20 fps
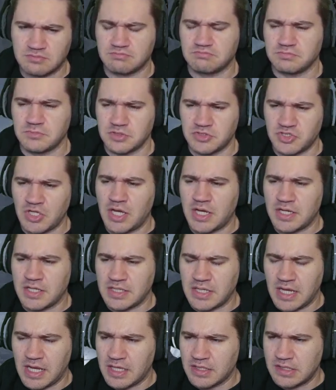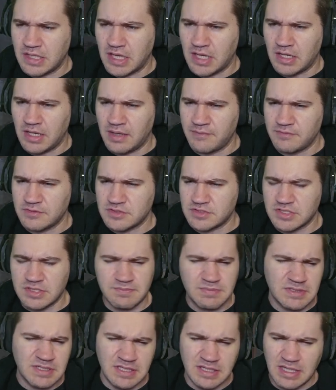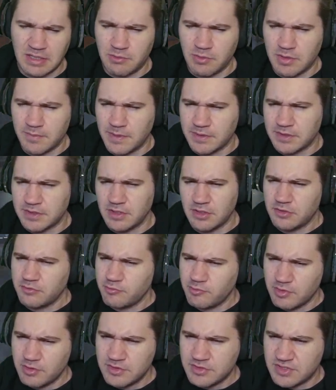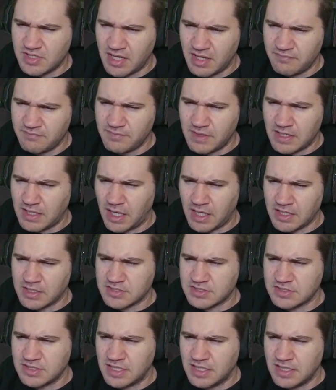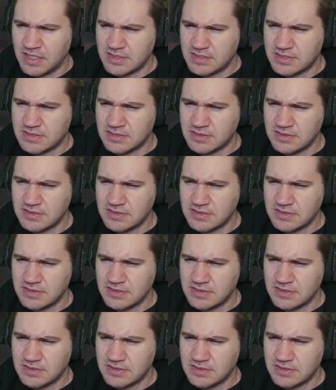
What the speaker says: The giant had that, obviously, but then, like, what about the other ones? I guess not.